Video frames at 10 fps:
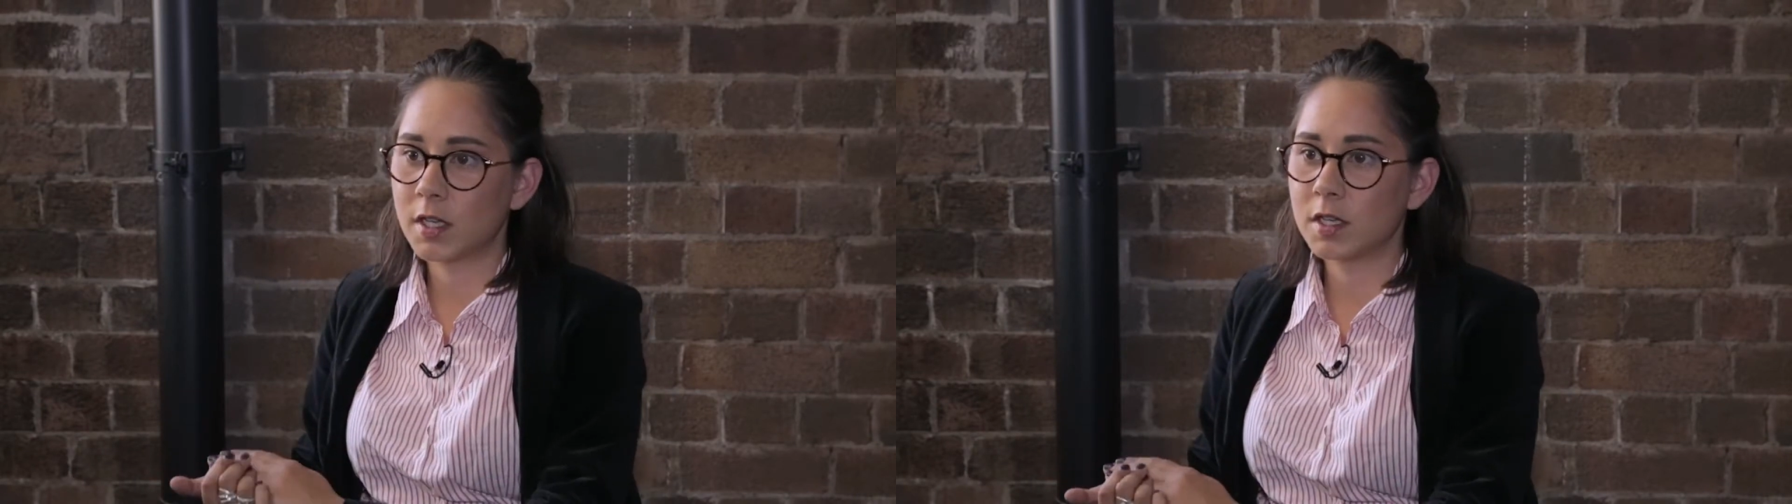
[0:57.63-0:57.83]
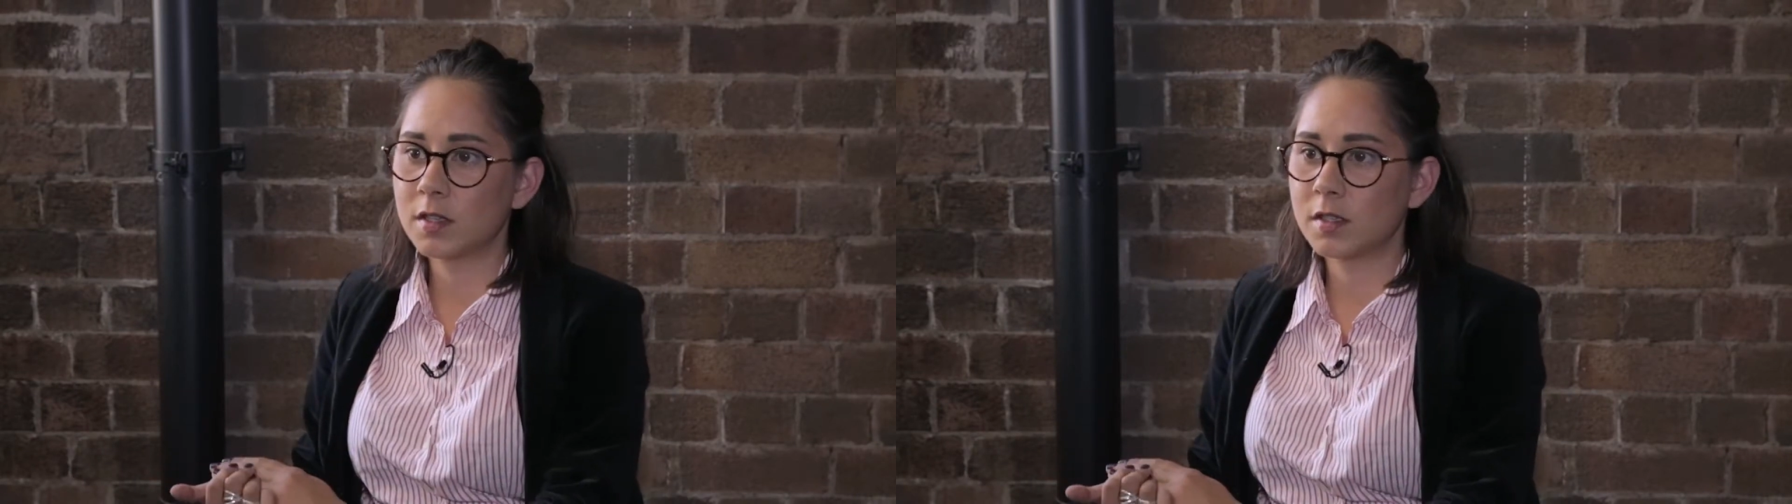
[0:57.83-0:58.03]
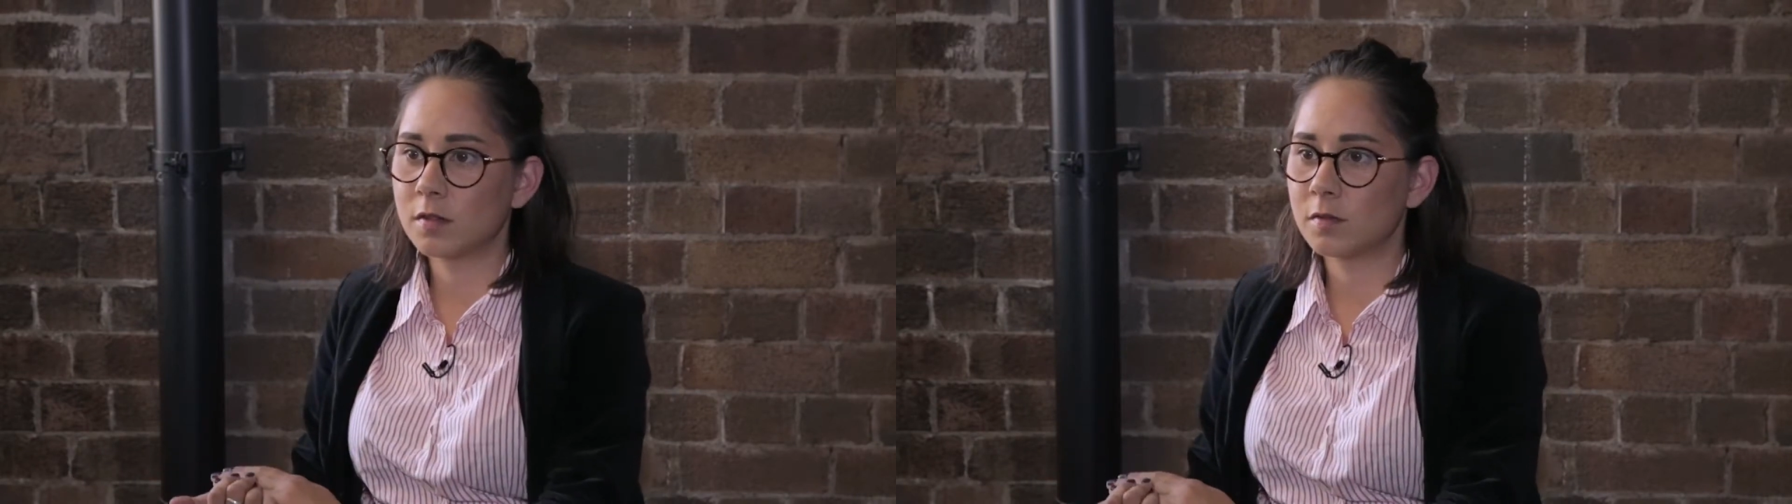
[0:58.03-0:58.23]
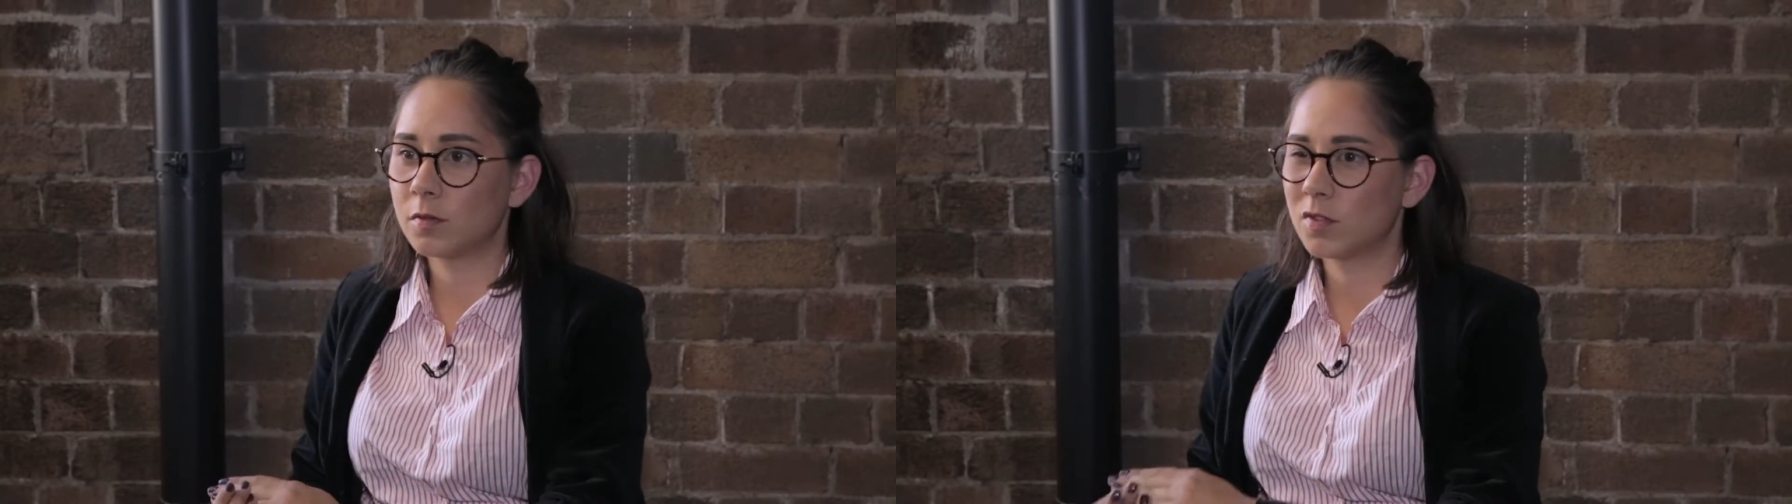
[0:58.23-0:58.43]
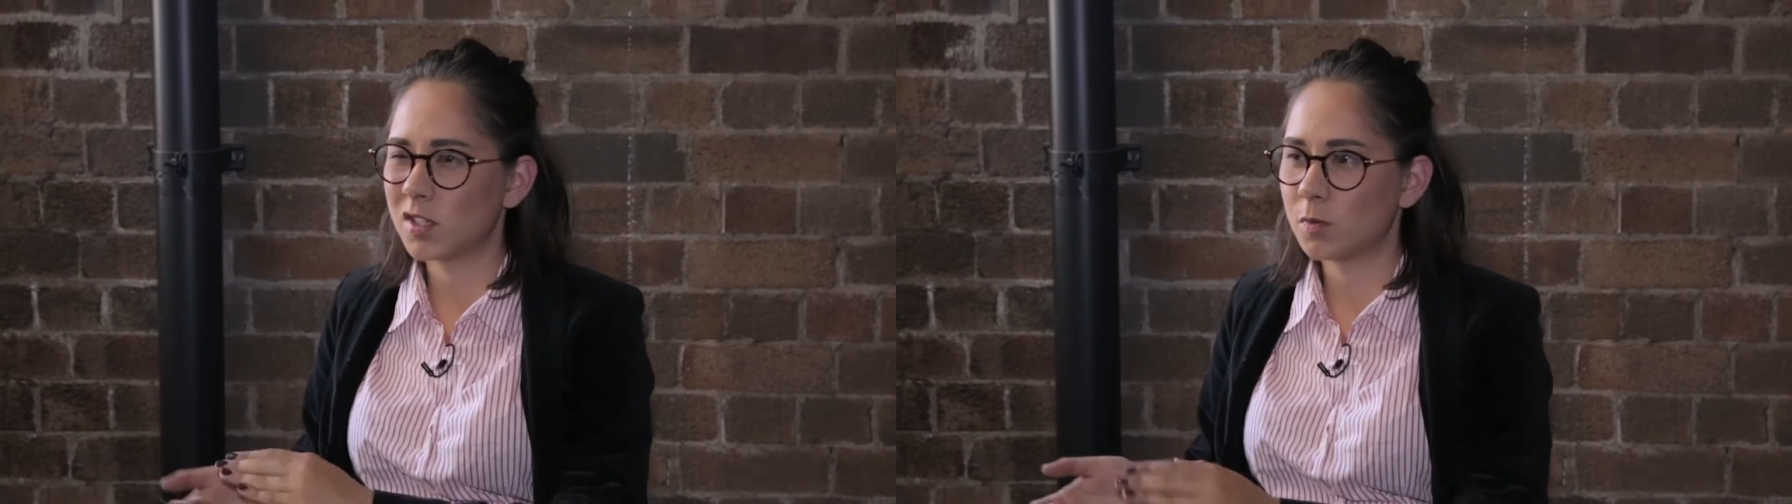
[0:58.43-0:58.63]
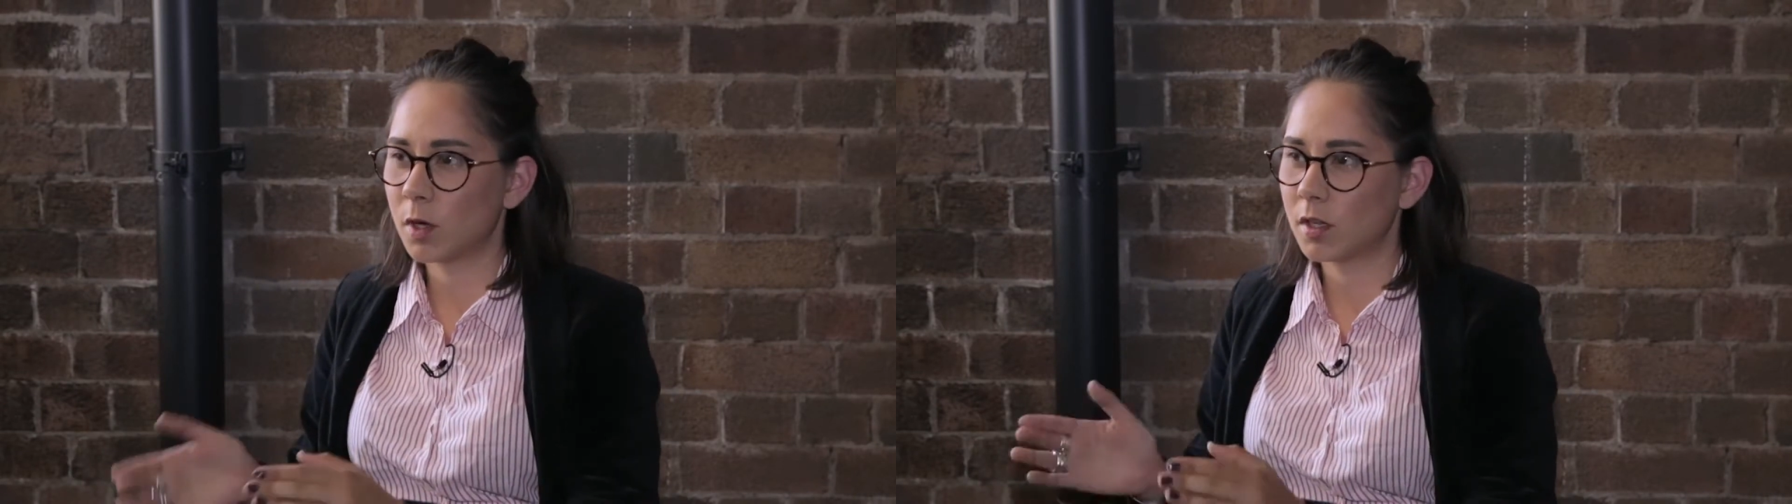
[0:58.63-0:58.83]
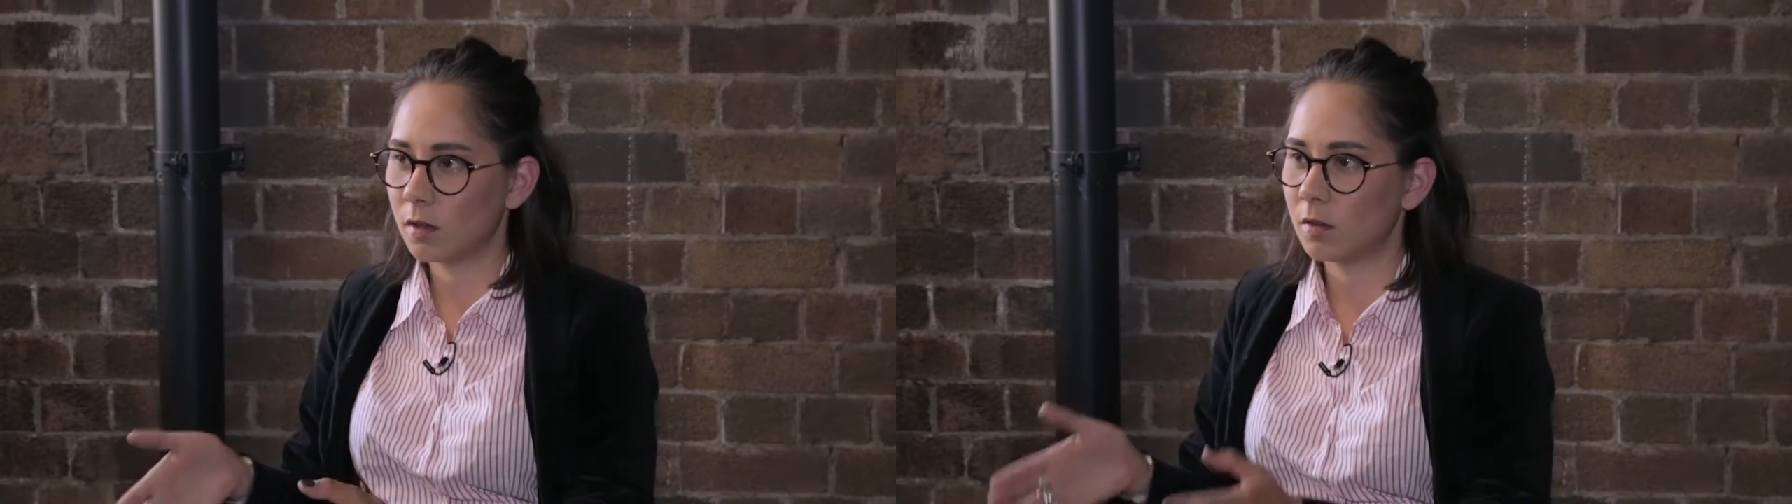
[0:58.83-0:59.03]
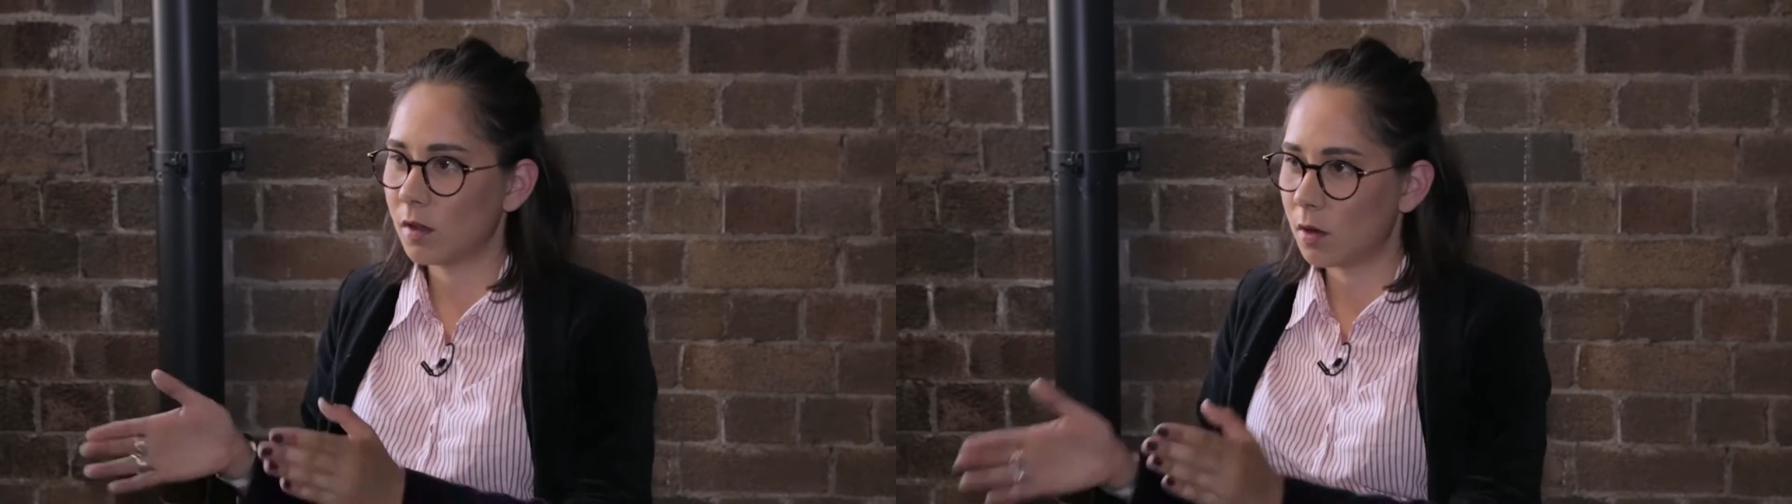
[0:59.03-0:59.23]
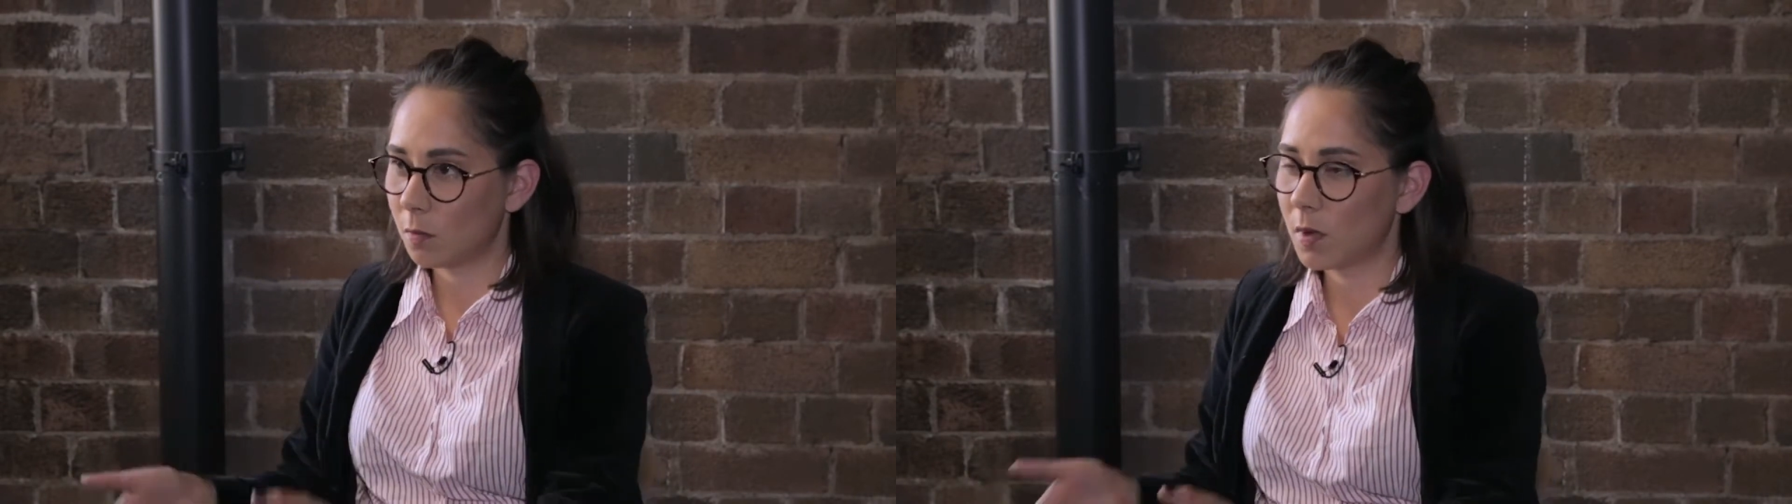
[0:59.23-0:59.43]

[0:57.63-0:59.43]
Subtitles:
years of just working